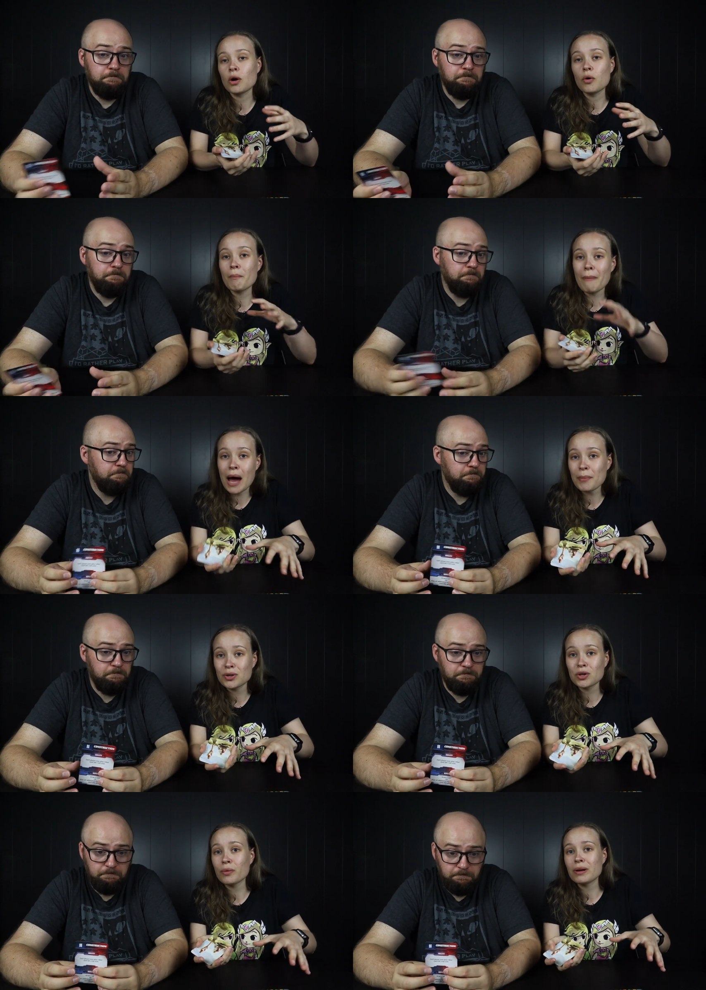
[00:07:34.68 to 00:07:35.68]
Speaker 1: no map,
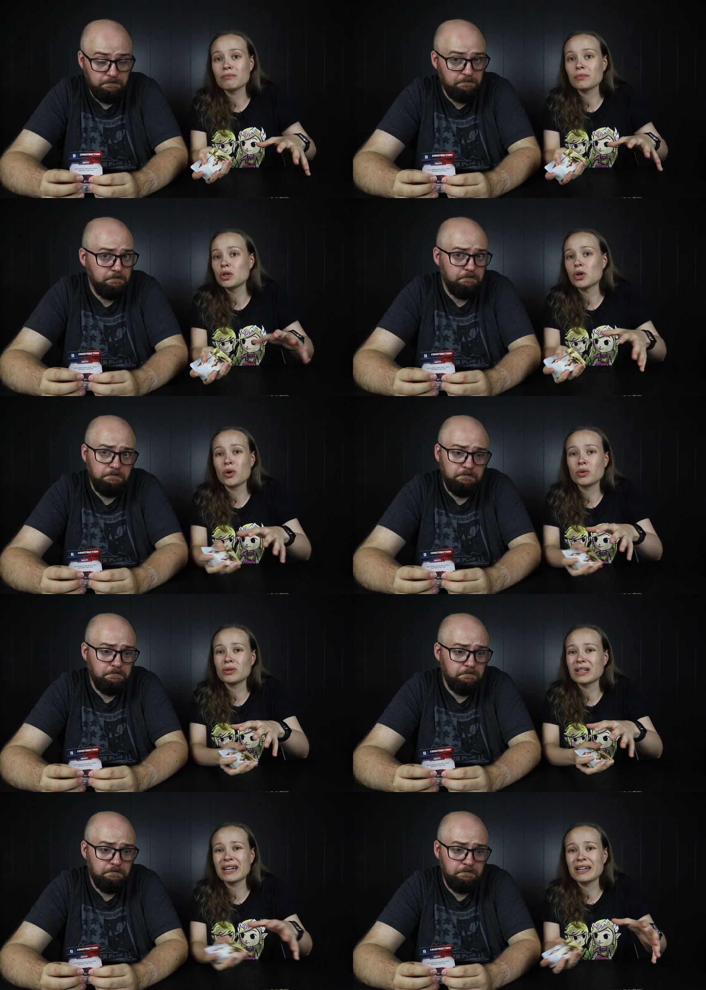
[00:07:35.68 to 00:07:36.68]
no no
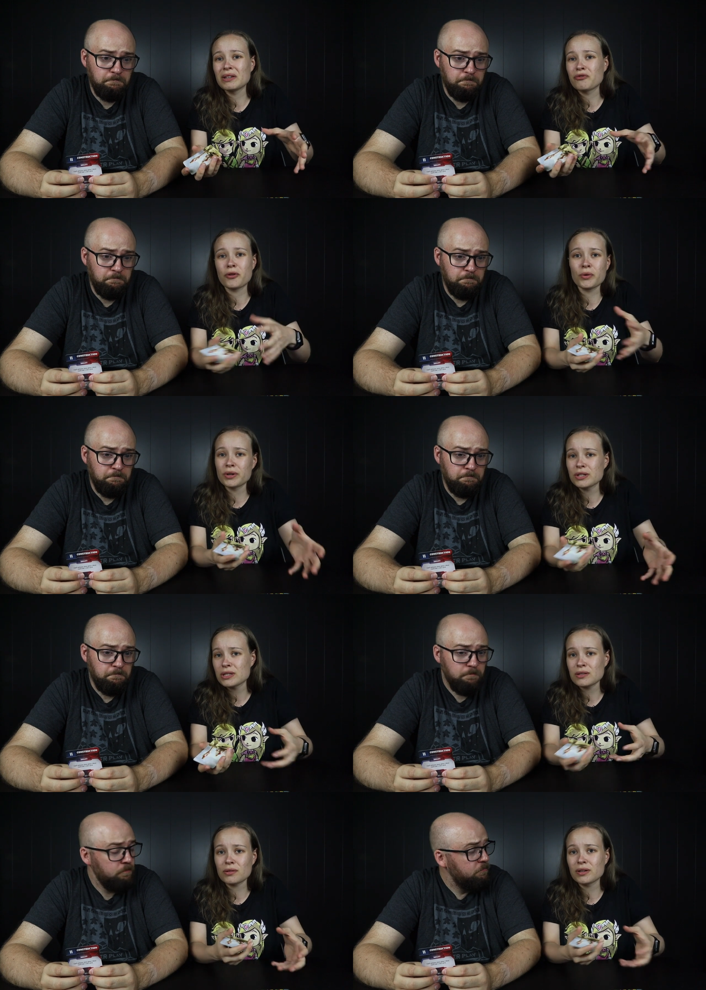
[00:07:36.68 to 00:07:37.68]
like
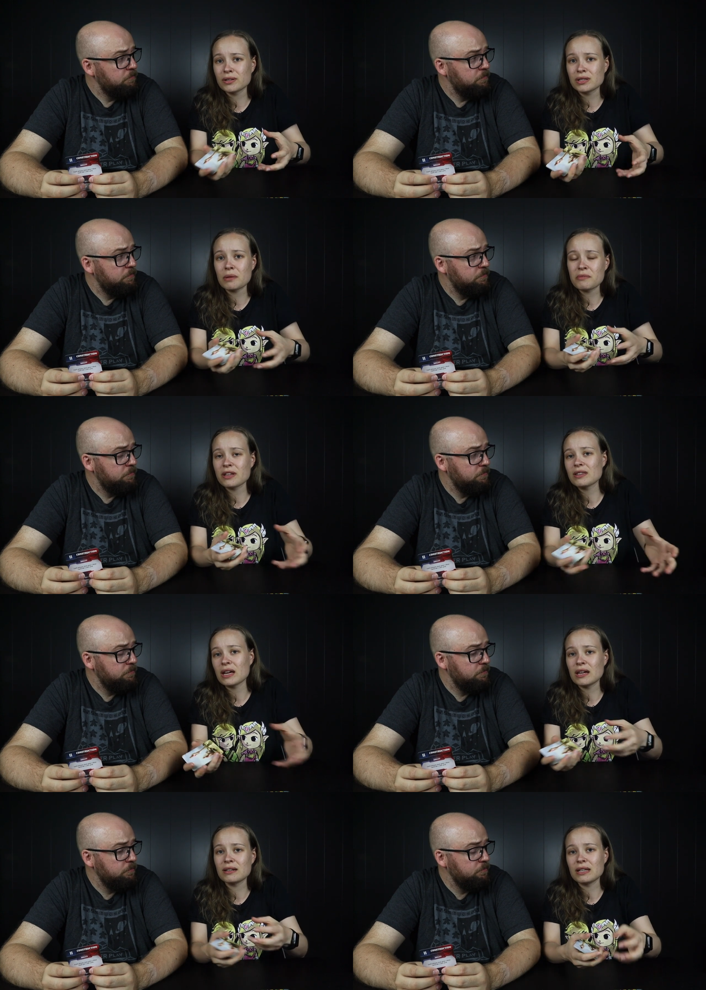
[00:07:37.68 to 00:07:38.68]
force or something
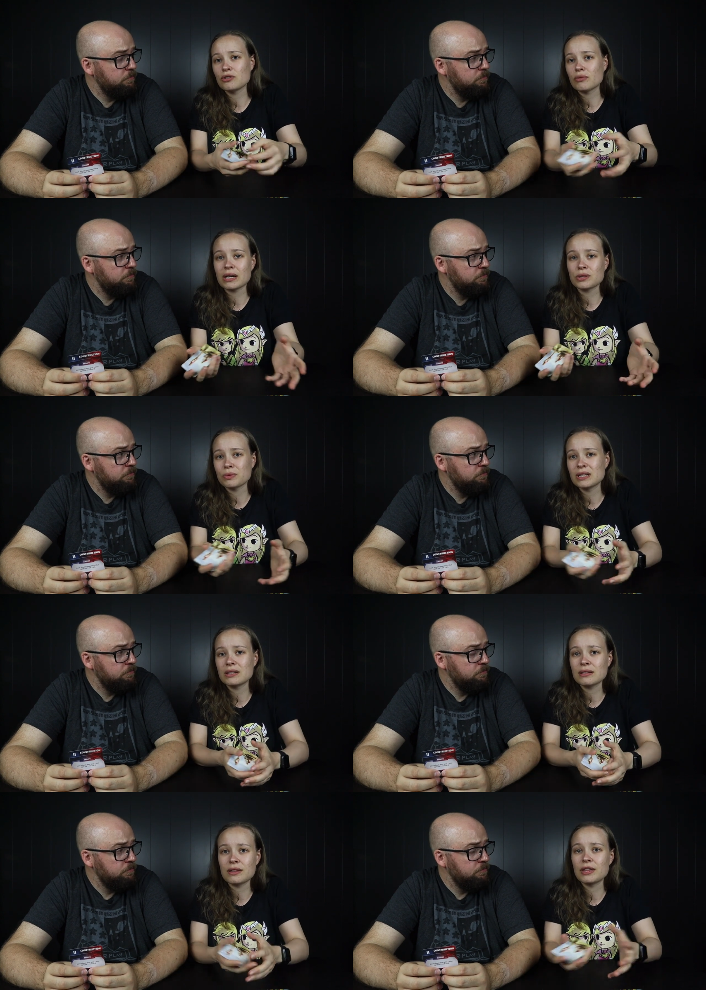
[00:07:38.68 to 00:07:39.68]
that interacts with
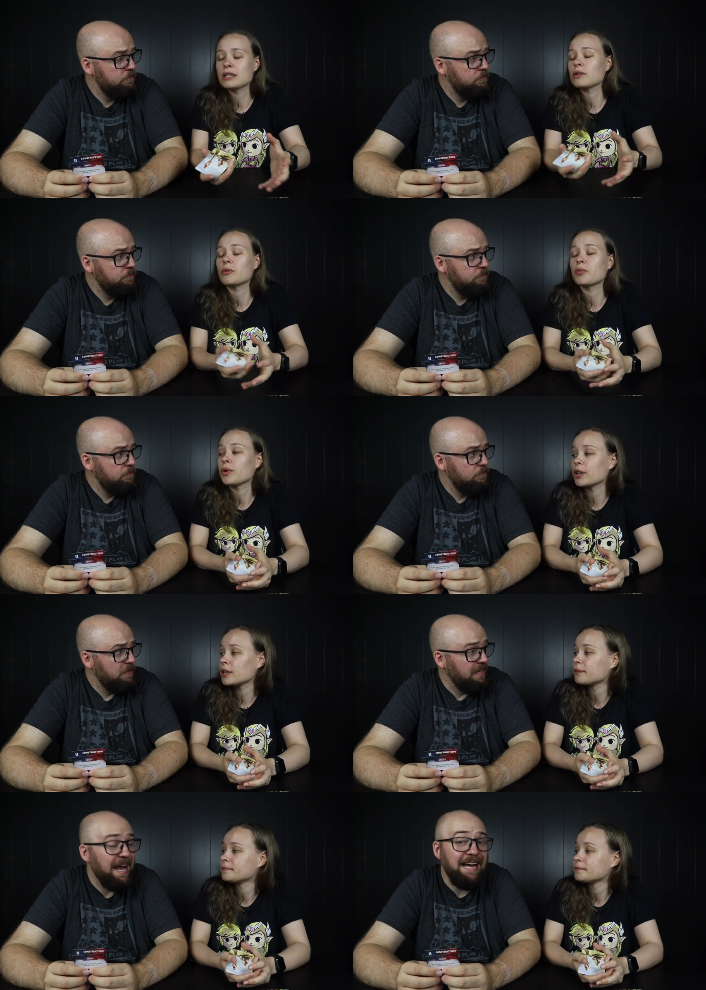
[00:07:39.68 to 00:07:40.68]
uh, things on the
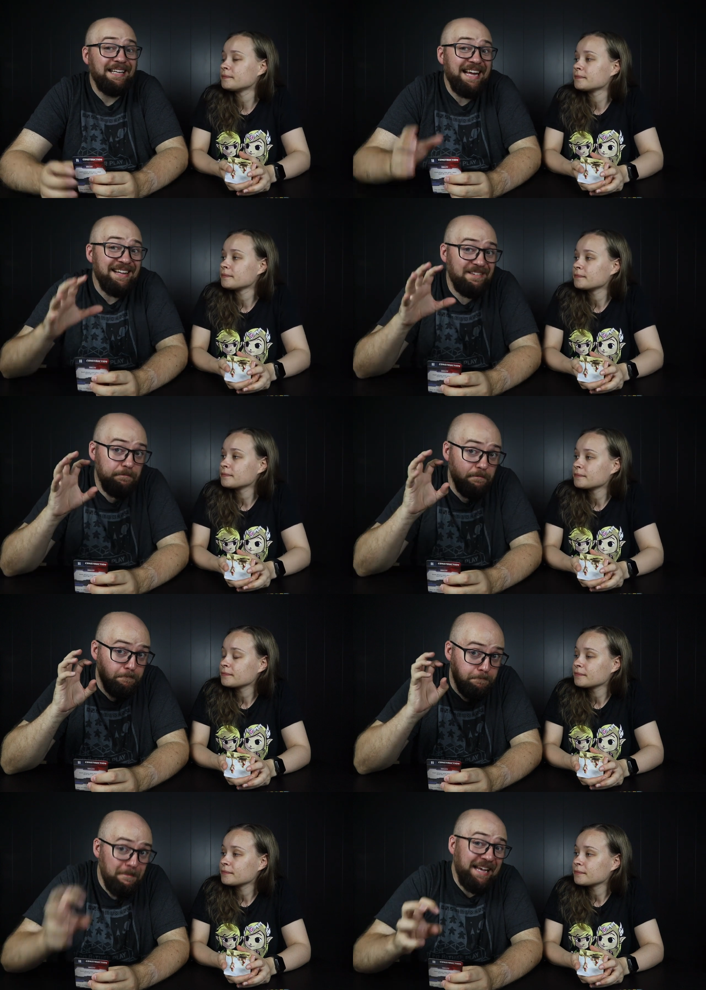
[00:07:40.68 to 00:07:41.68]
board.
Speaker 2: Yeah, and that
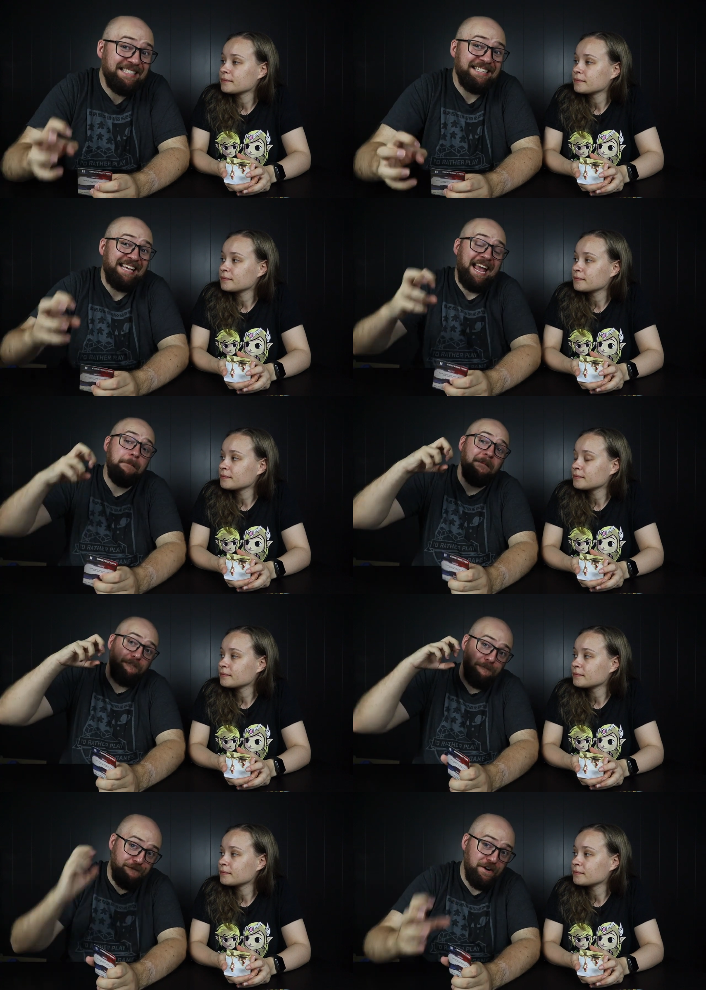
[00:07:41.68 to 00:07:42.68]
makes the game
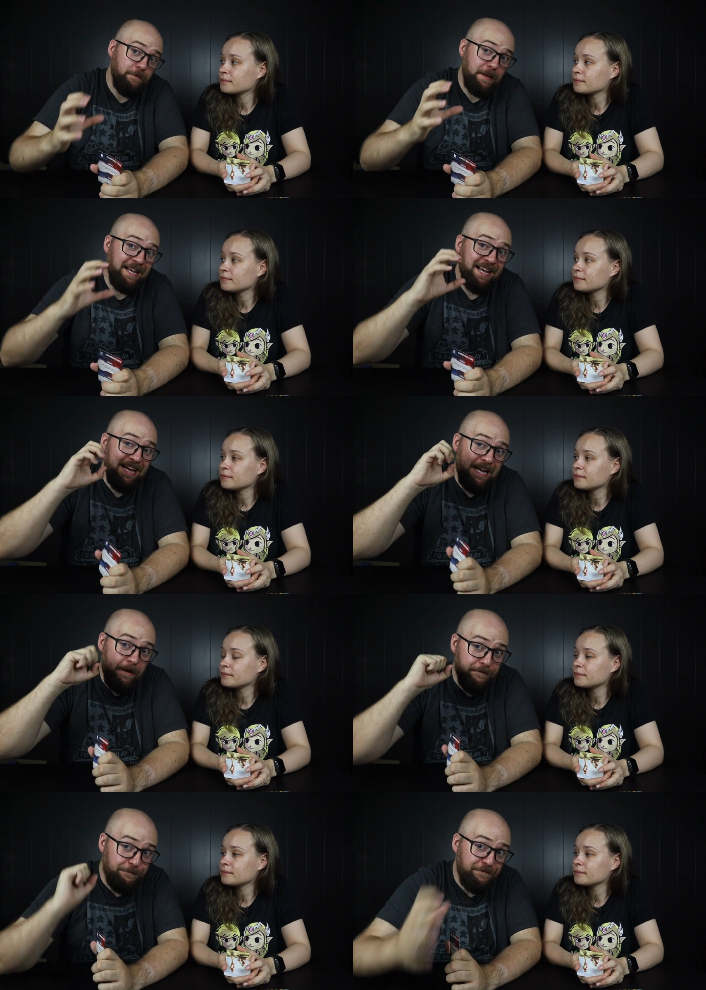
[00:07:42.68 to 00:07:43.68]
very
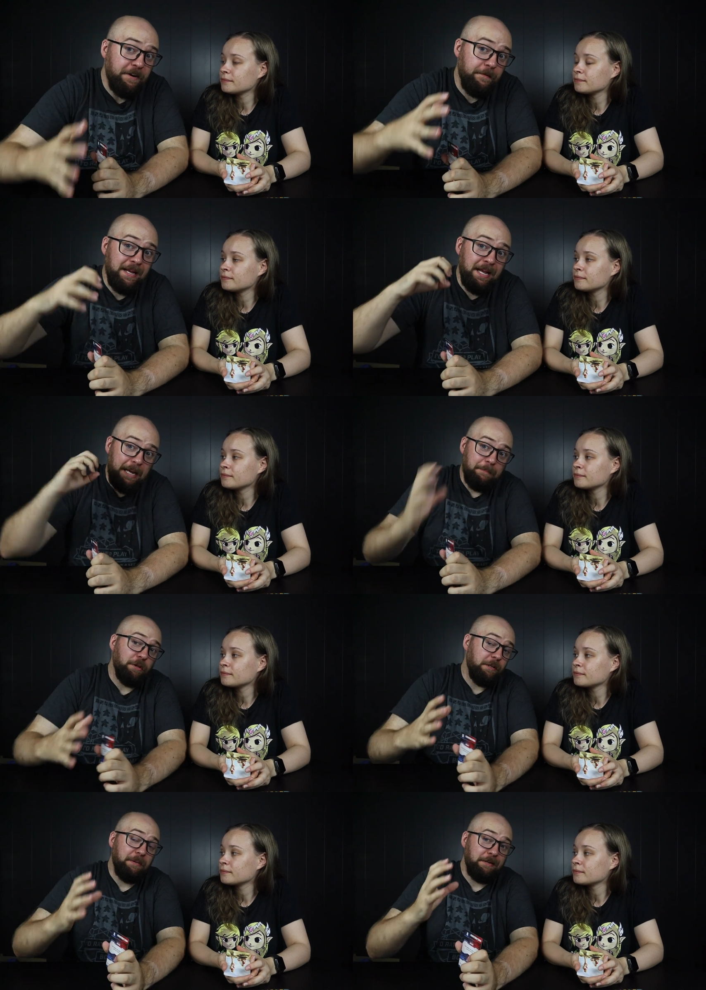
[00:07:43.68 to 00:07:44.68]
very
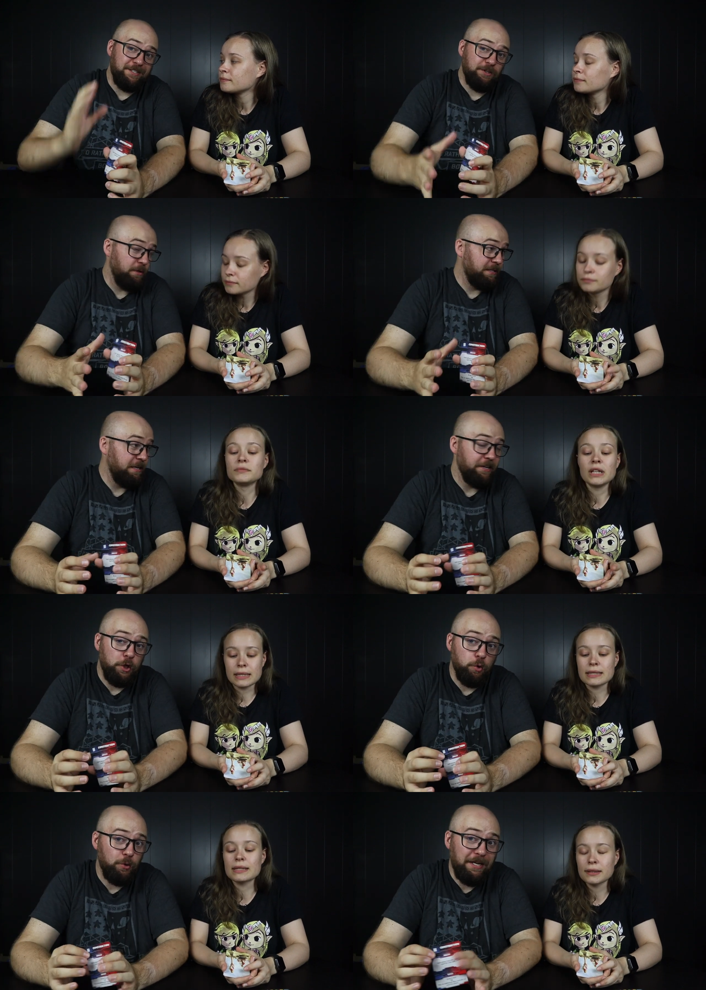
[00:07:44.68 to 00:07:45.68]
multiplayer solitaire.
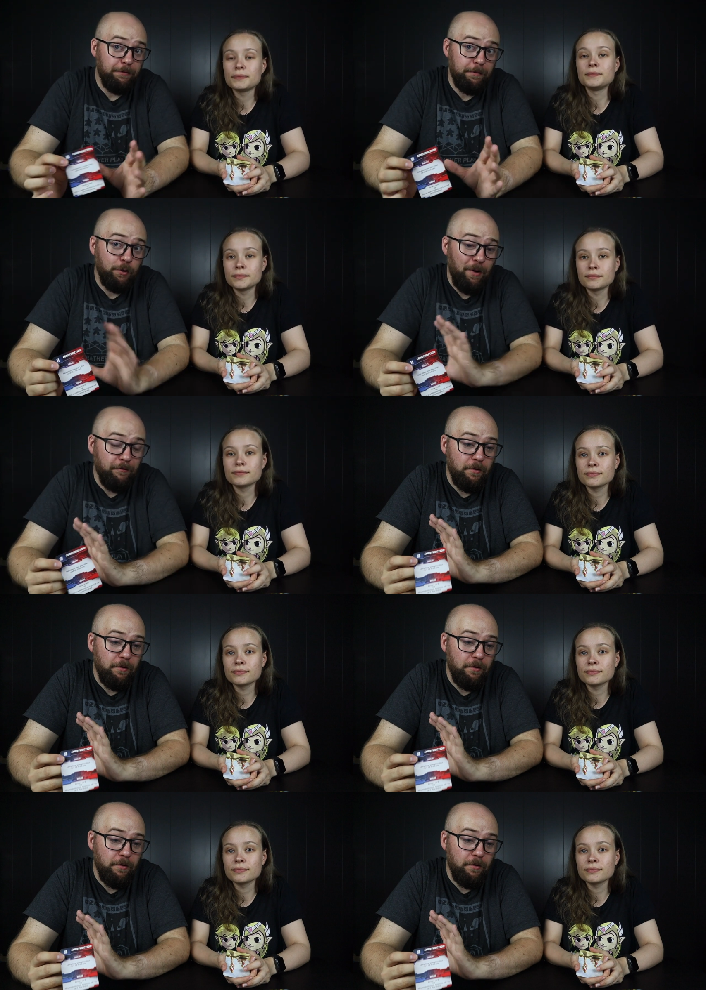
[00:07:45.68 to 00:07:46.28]
Yes. You there you have